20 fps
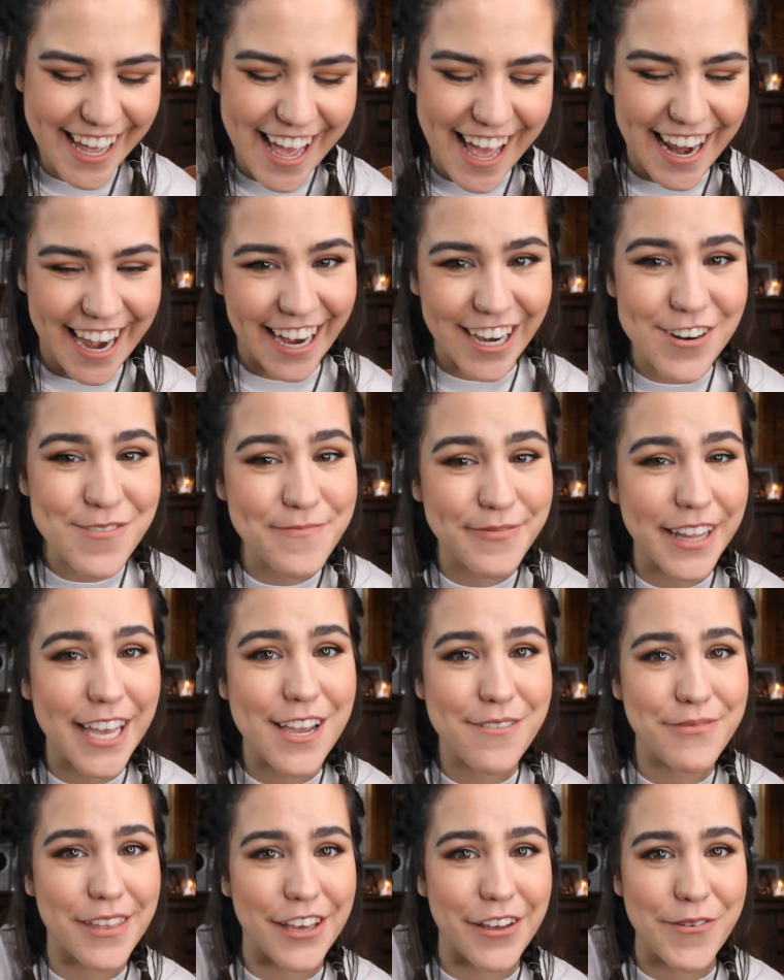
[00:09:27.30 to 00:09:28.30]
and I don't
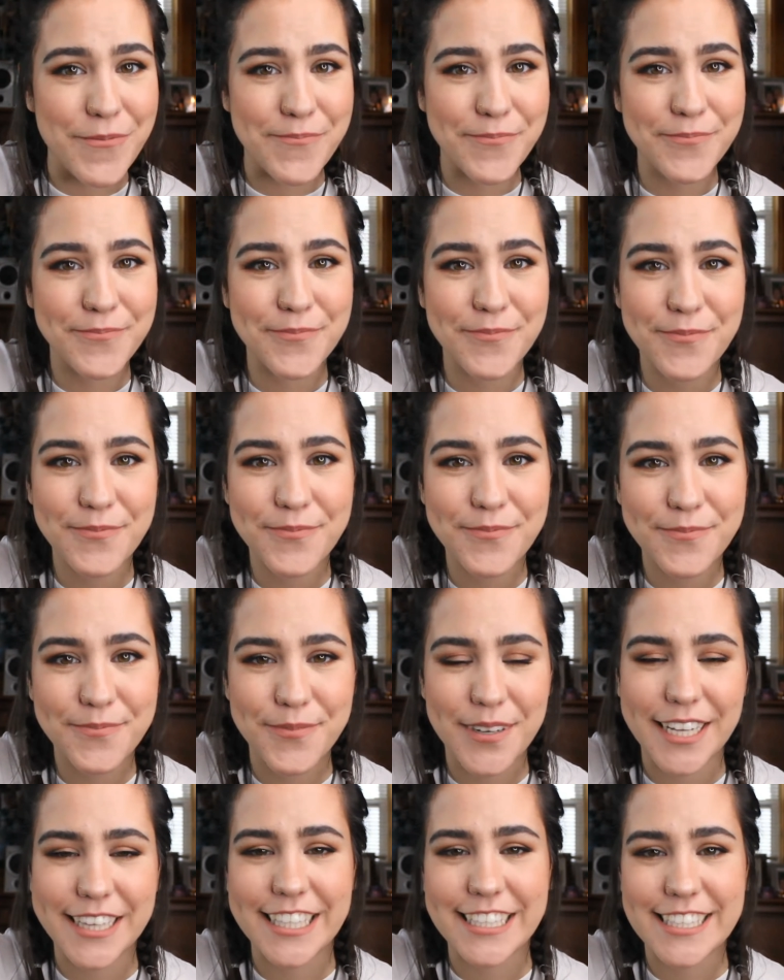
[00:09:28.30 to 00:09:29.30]
blame them.
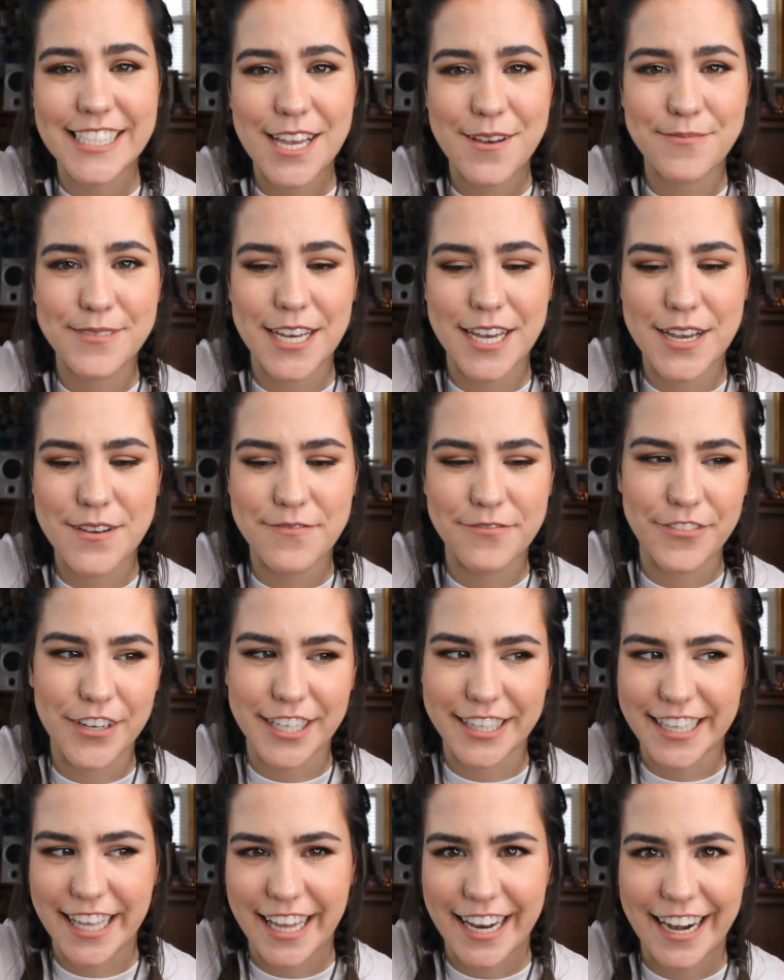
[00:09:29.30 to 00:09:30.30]
But at the same time,
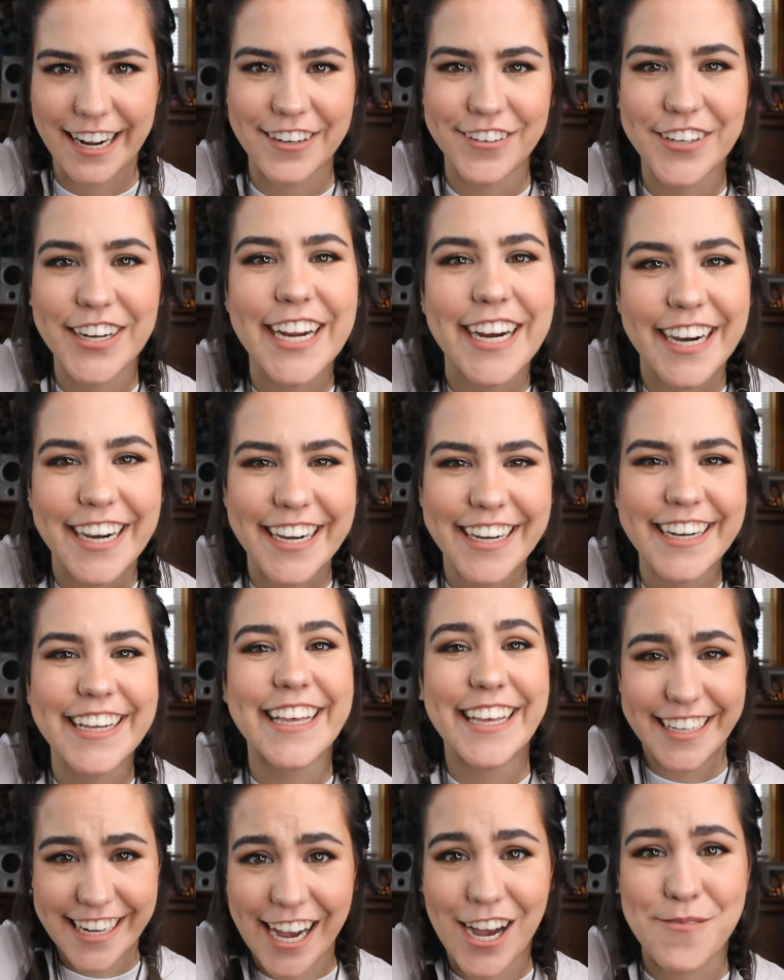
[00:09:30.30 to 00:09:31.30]
fuck that. I don't care.
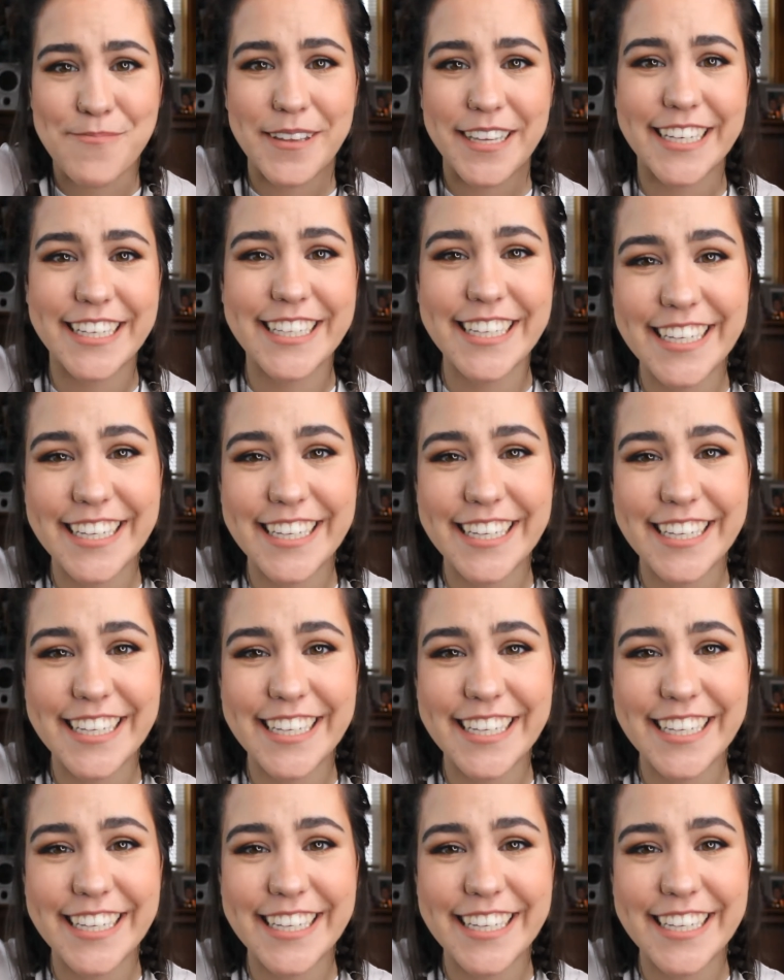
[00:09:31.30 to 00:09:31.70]
It happened.